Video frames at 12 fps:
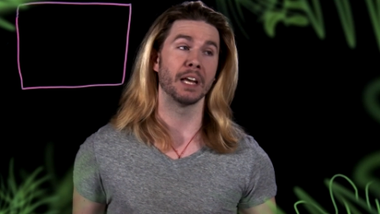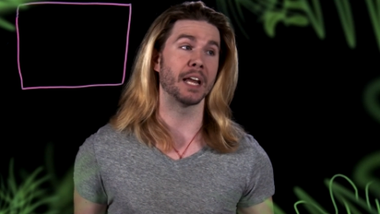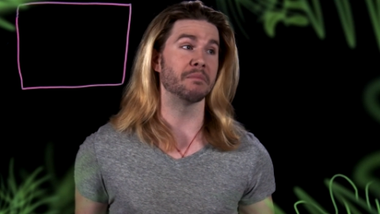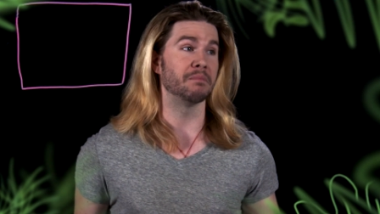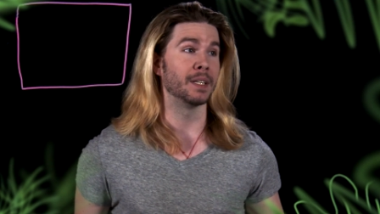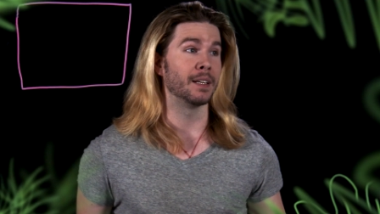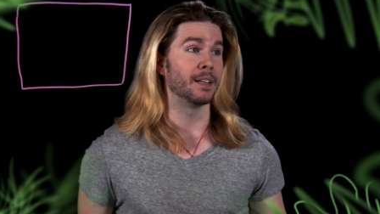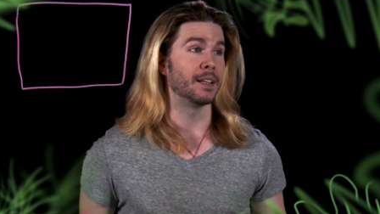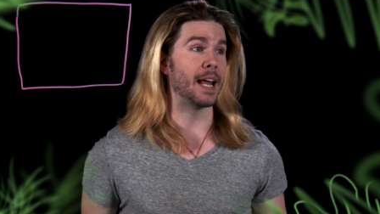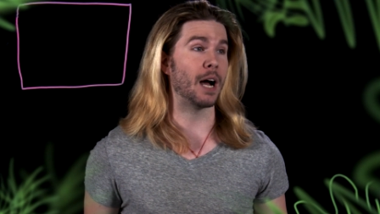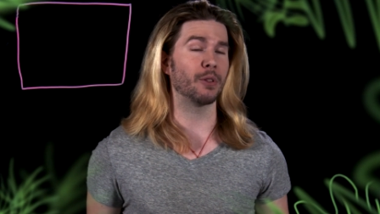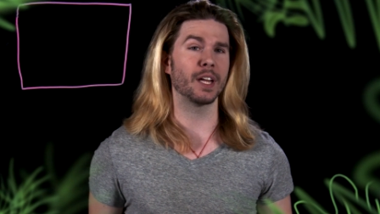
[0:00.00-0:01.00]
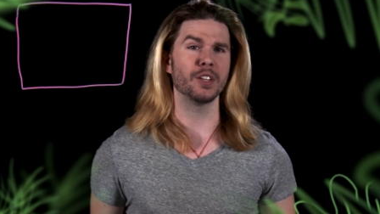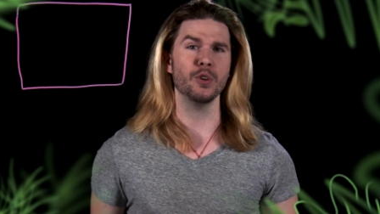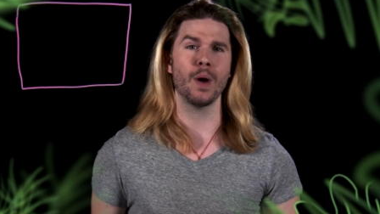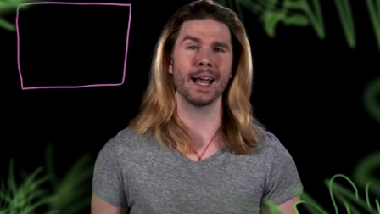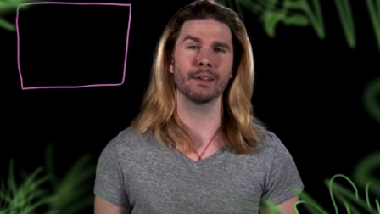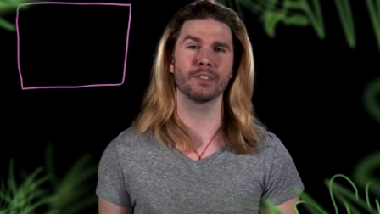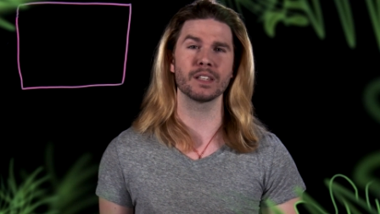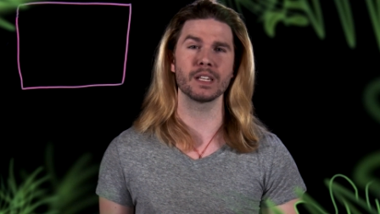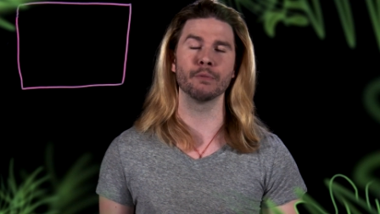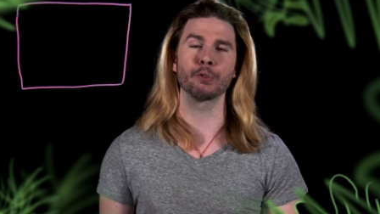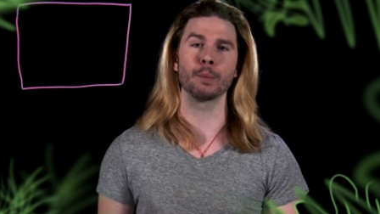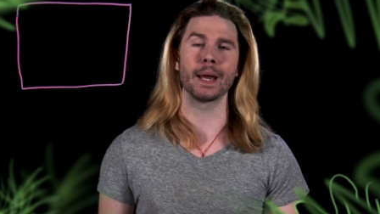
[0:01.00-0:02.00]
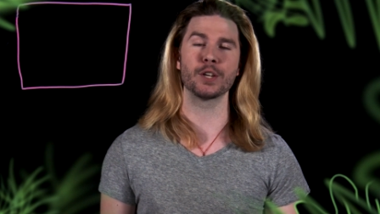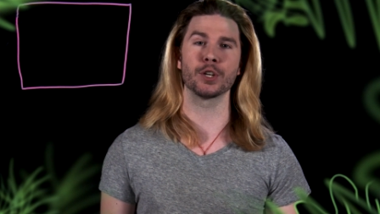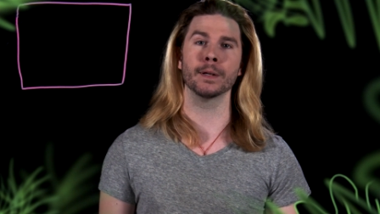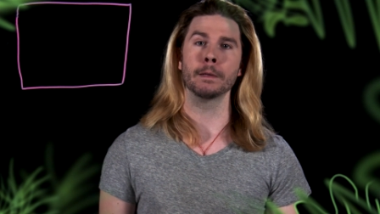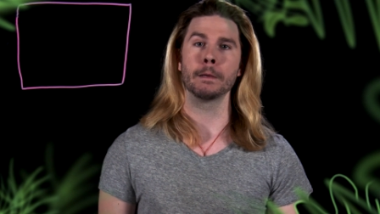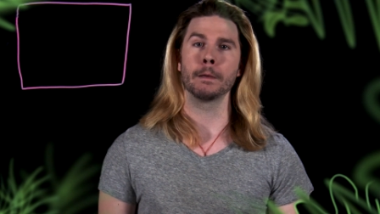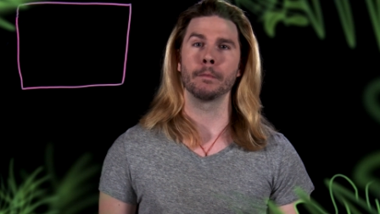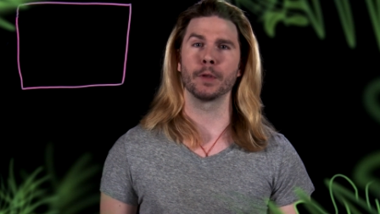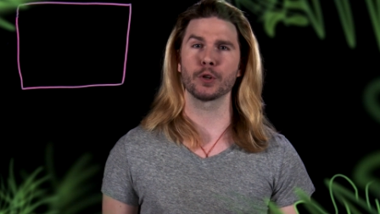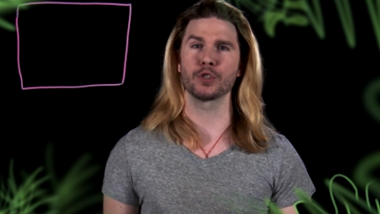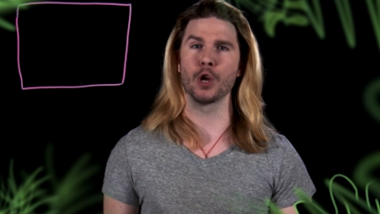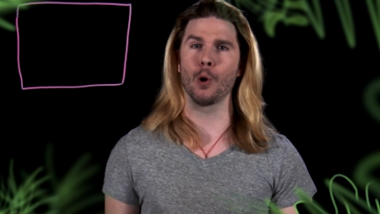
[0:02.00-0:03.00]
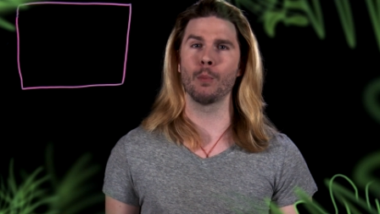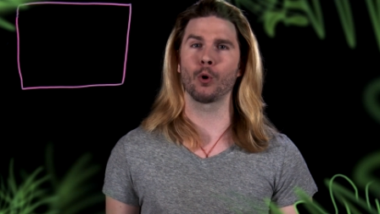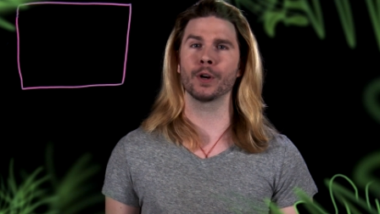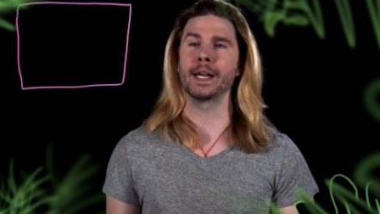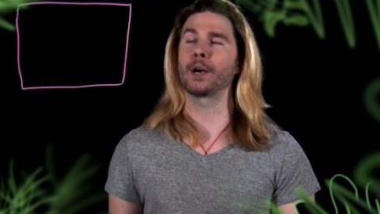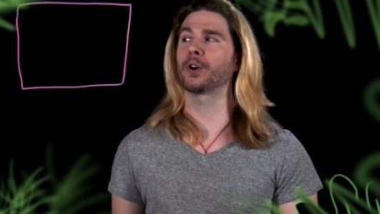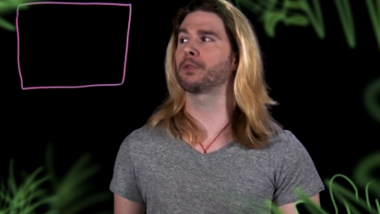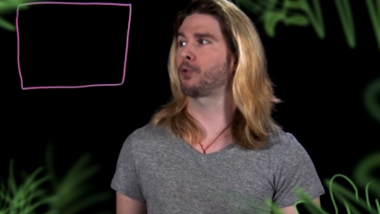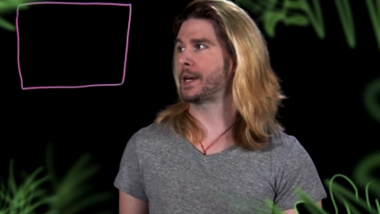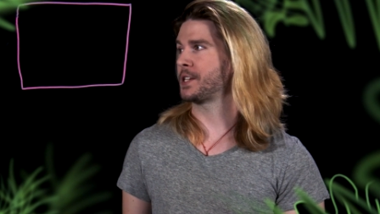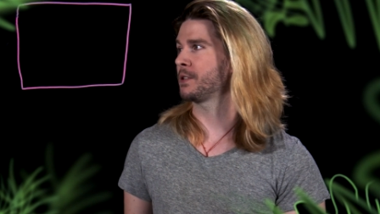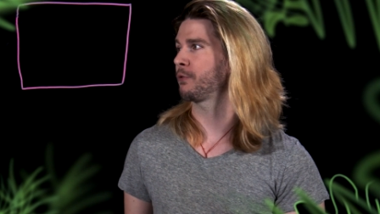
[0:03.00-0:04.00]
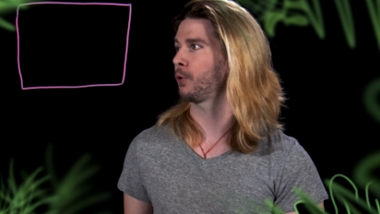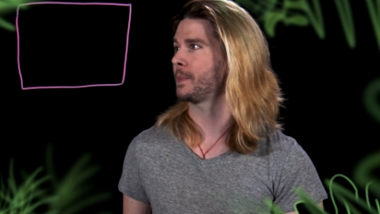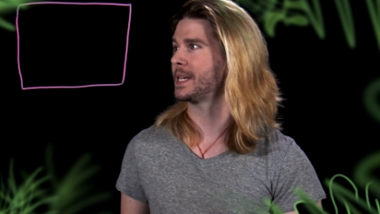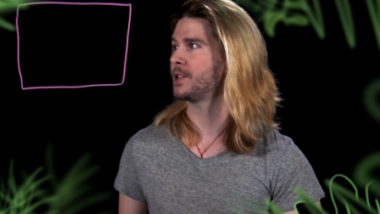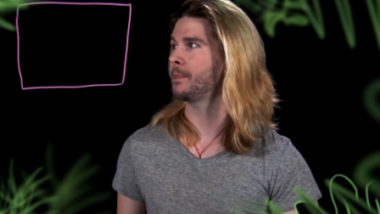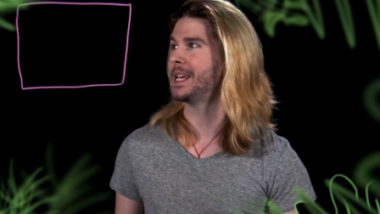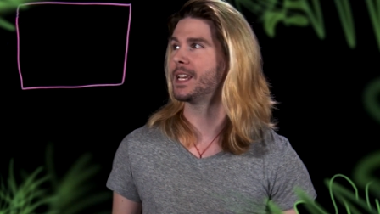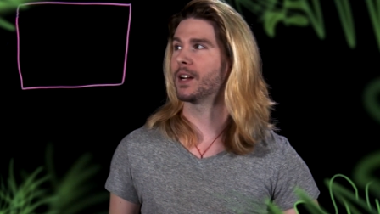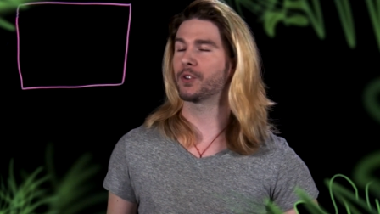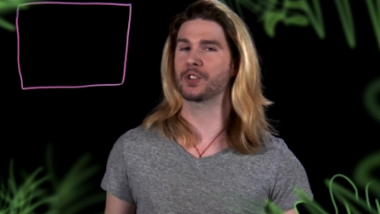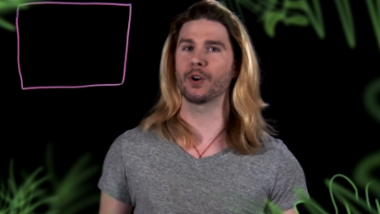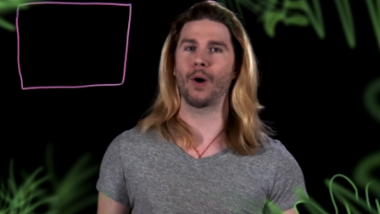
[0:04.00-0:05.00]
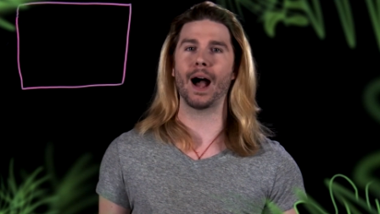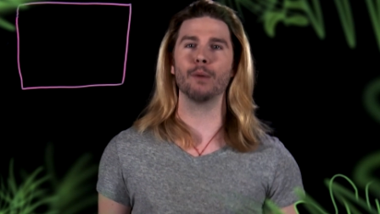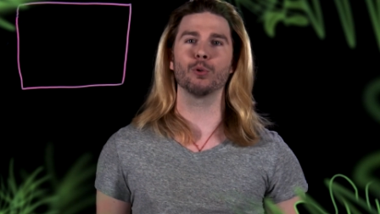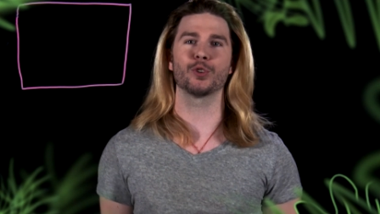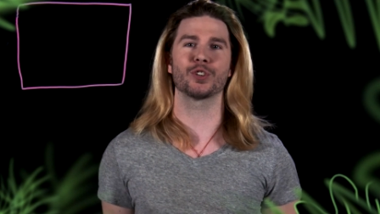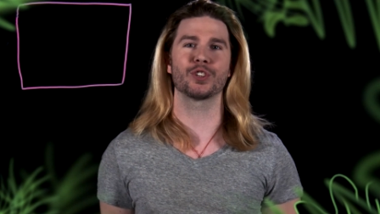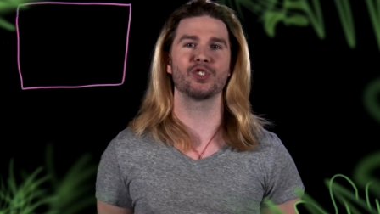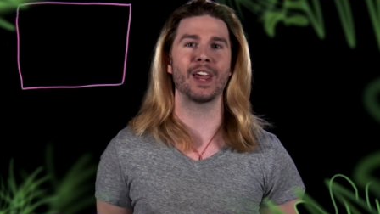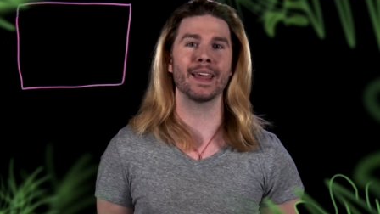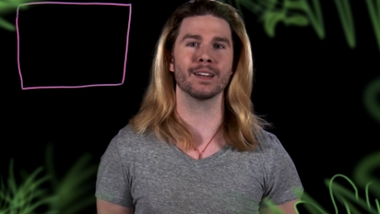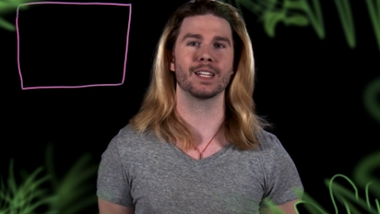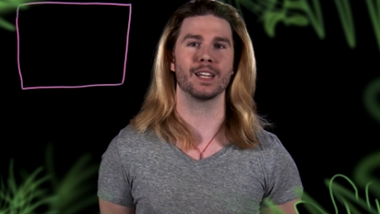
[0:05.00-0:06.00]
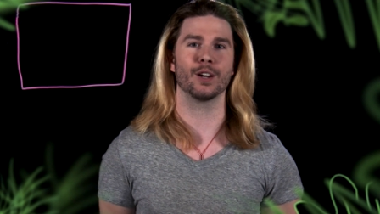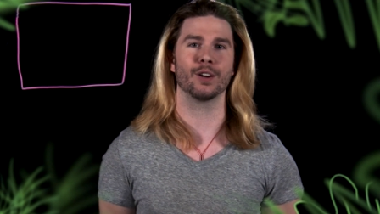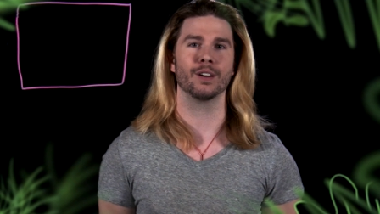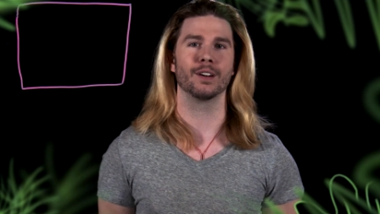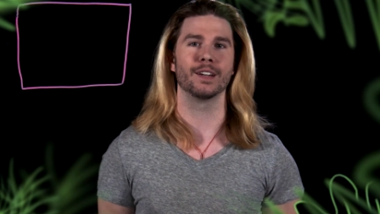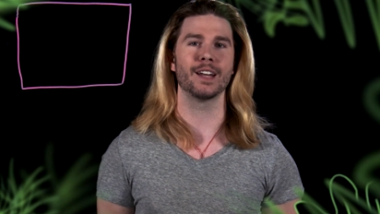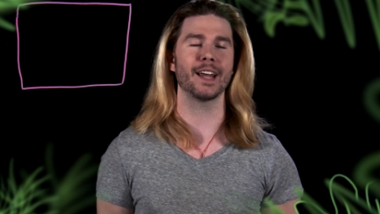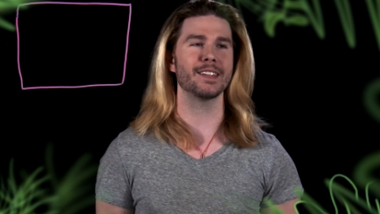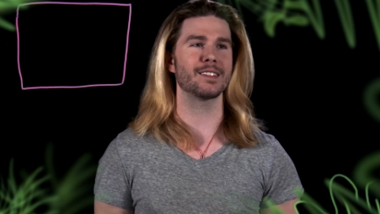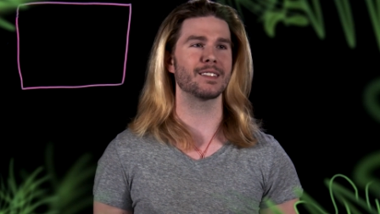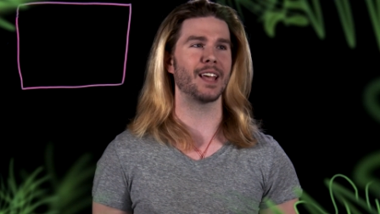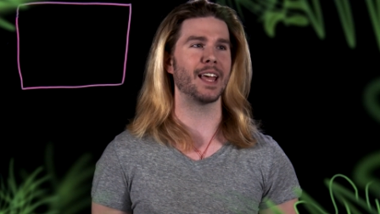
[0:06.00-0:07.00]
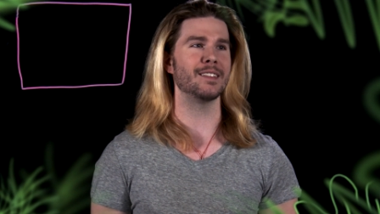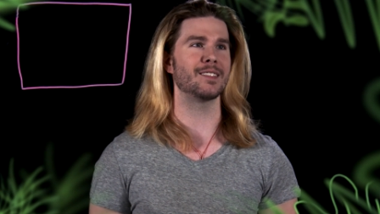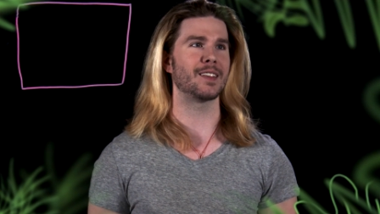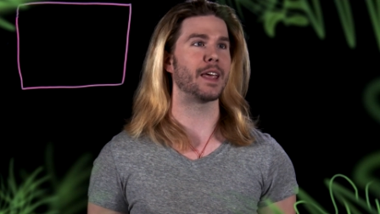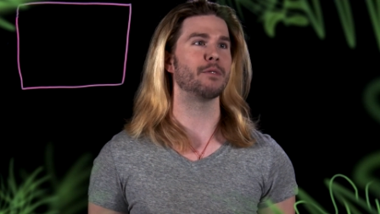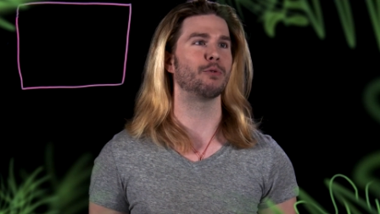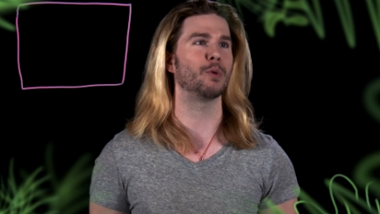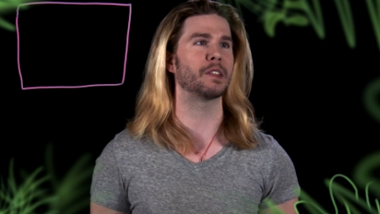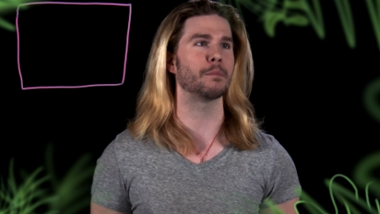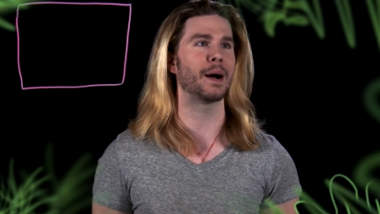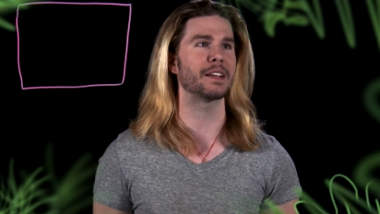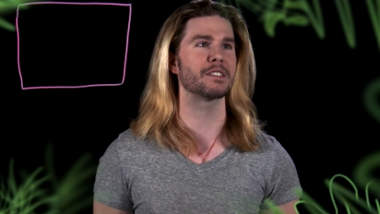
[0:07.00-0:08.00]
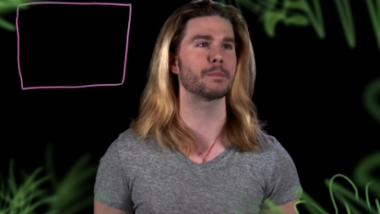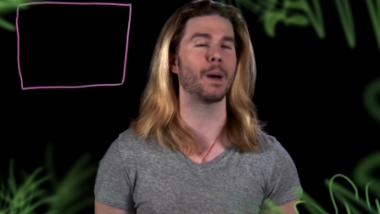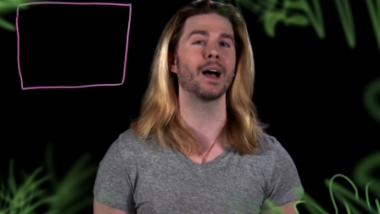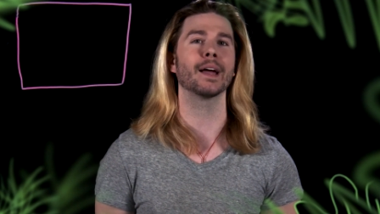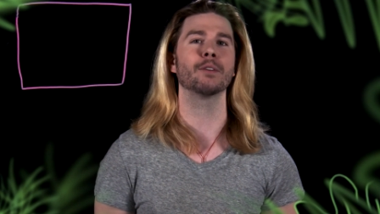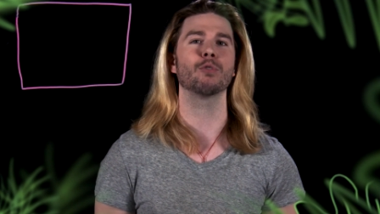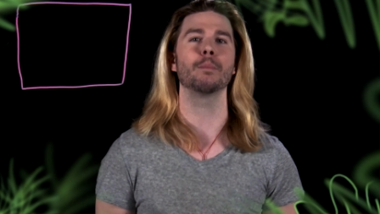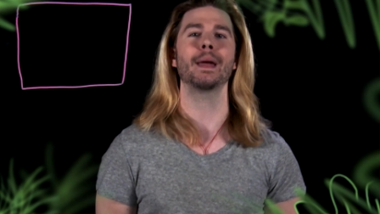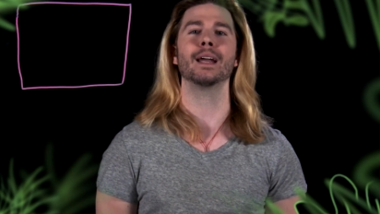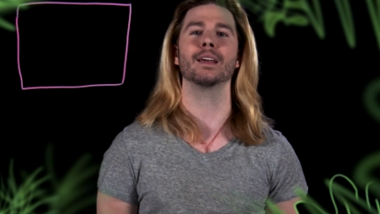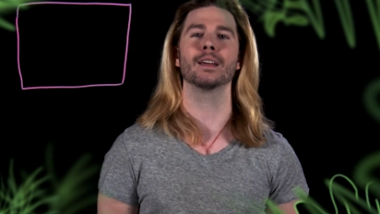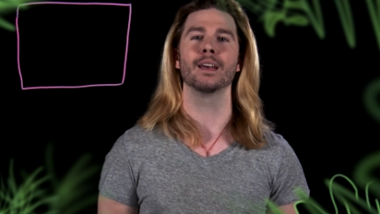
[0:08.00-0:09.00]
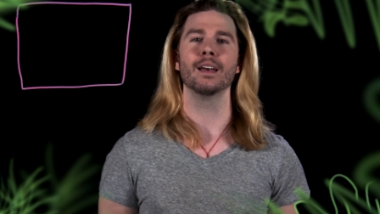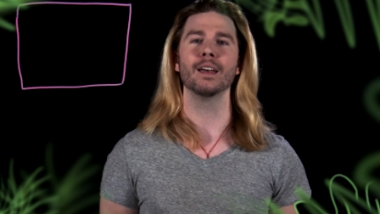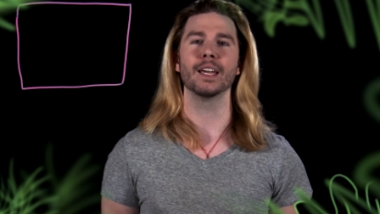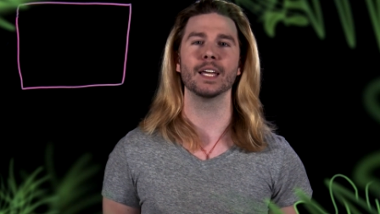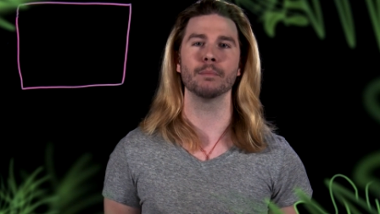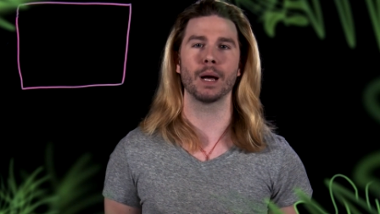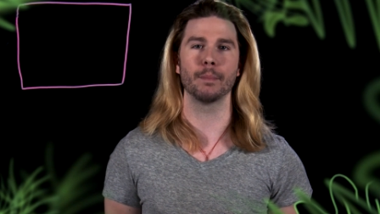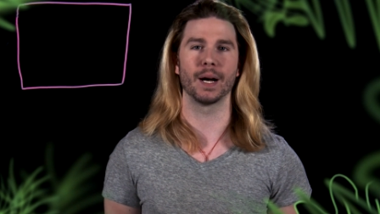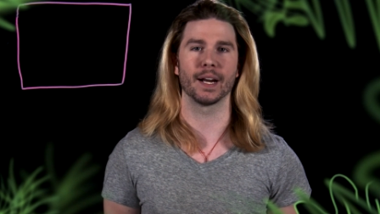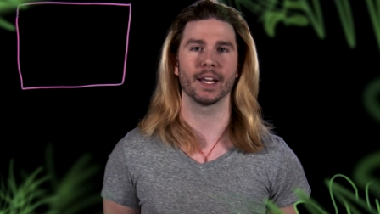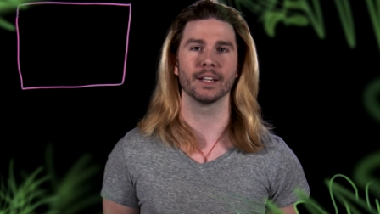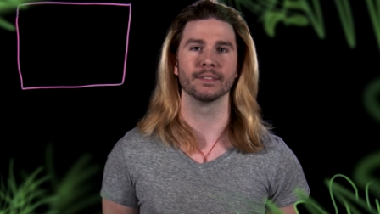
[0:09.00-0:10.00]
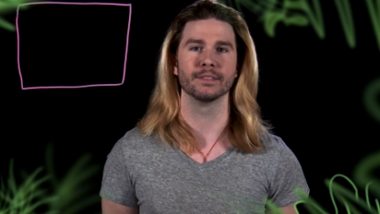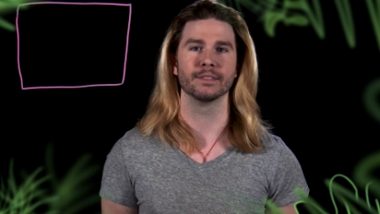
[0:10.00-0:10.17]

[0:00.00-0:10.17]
And now that you have this information, there's no more narrative reason for me to be here. So I will just stand here, nice and safe, with my spine remaining in my body.